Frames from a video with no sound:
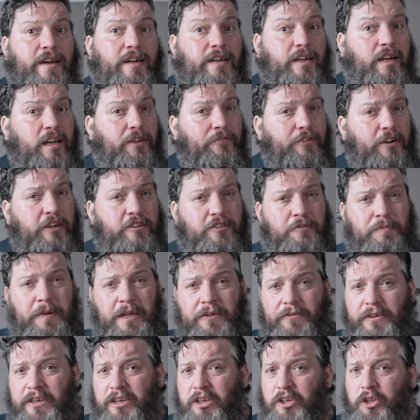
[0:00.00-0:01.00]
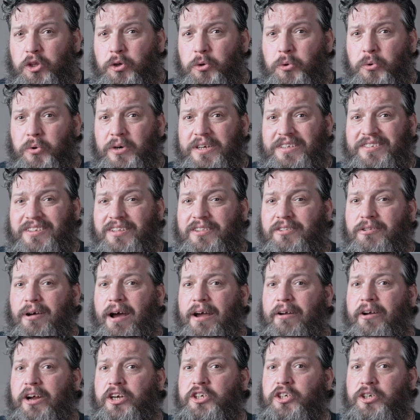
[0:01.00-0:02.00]
The difference between the two is the
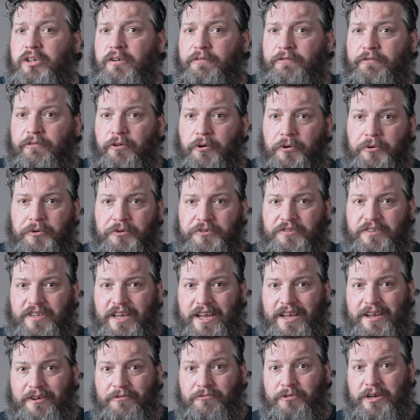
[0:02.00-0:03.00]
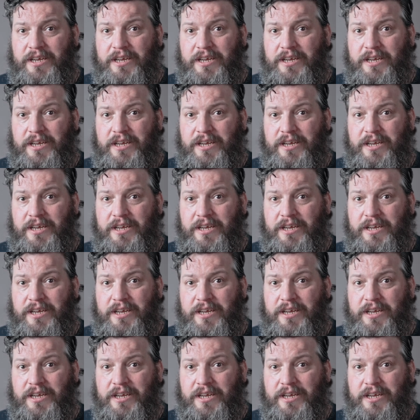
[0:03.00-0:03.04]
direction of focusing,